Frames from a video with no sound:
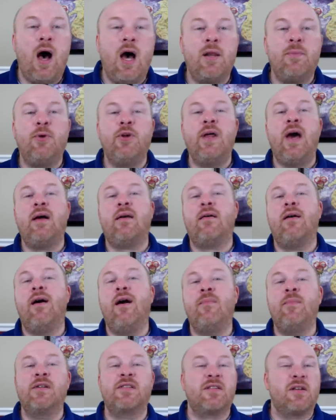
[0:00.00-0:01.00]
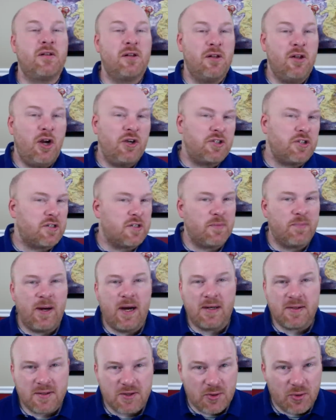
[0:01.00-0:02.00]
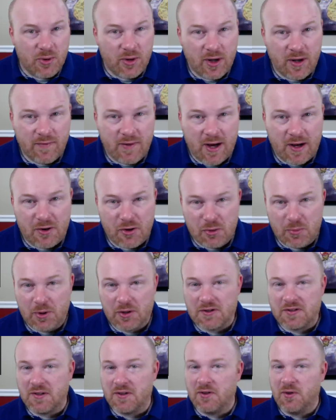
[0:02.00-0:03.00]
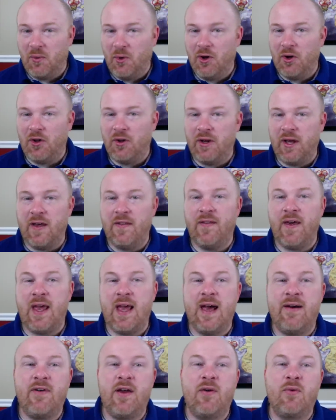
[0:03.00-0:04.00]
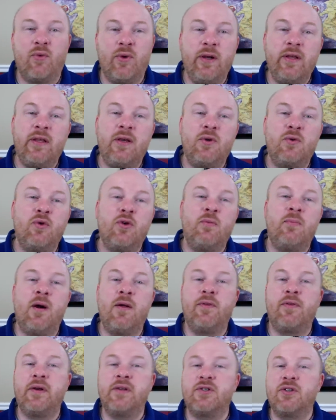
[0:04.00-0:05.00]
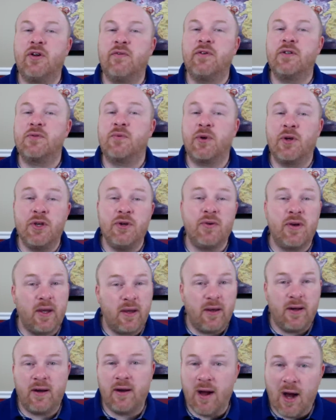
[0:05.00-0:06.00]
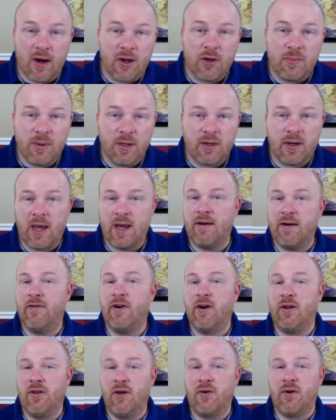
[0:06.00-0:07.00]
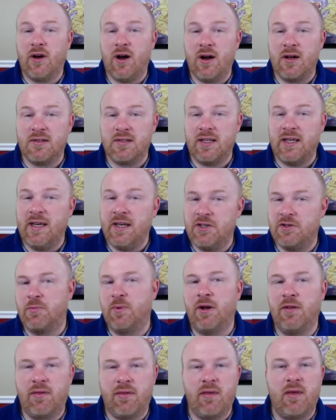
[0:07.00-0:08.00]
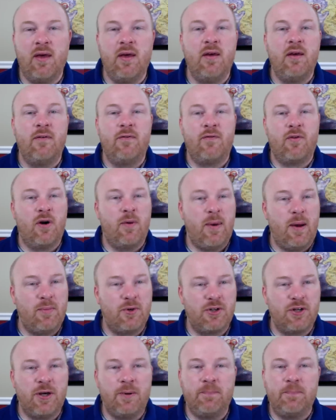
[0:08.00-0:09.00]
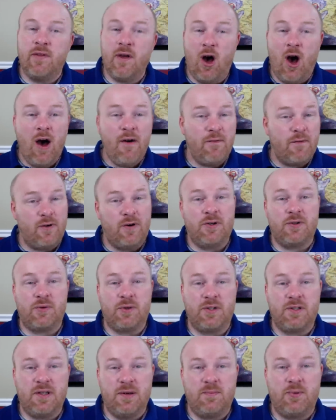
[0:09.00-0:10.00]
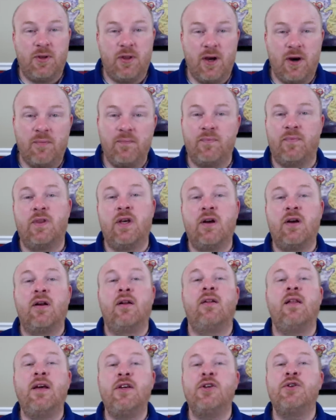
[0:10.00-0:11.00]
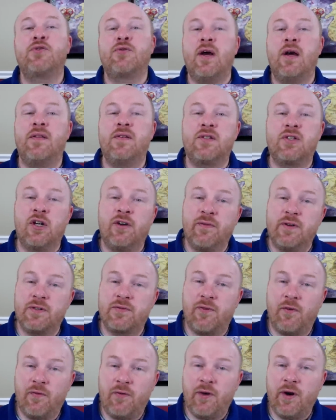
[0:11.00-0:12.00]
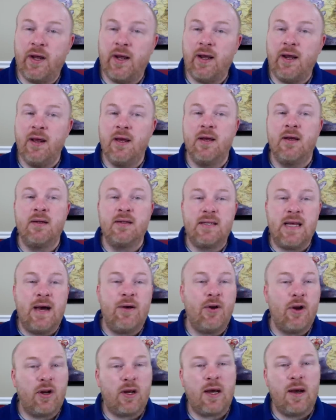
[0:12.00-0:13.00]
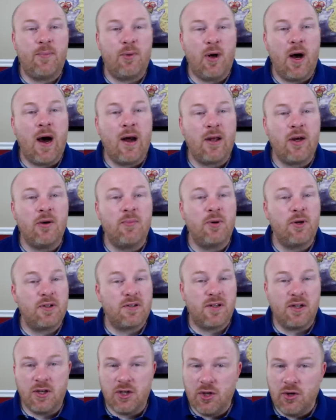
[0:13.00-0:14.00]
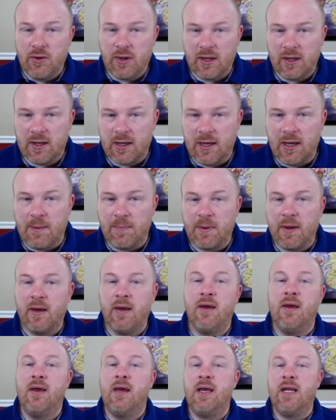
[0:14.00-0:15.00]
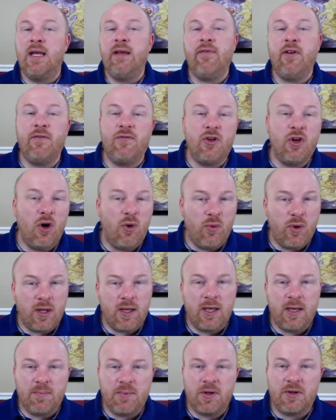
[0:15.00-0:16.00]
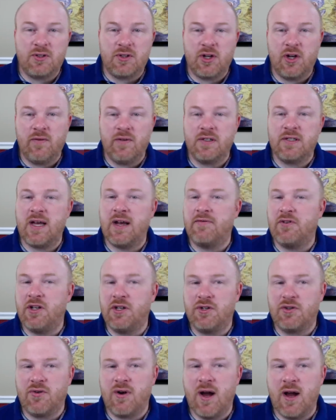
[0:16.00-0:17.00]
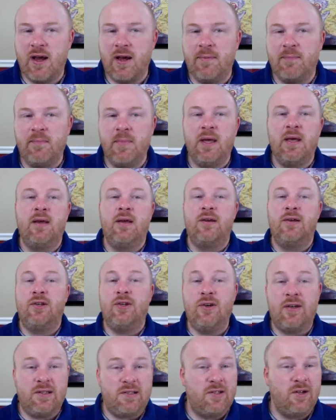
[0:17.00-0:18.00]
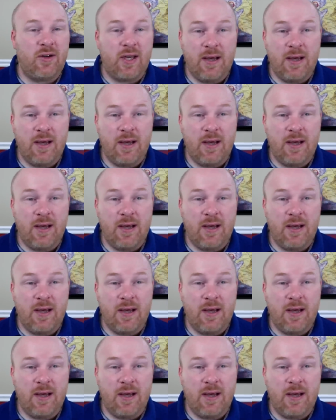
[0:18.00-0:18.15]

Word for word: Audible.com is the largest depository of audiobooks in the world, and they have a really cool monthly service where you can get an audiobook at a very low cost each month for a membership. The offer is real simple though. They're going to let you try the service for free, download a couple audiobooks that you can keep, and even if you don't want to keep their service after you try them, you can still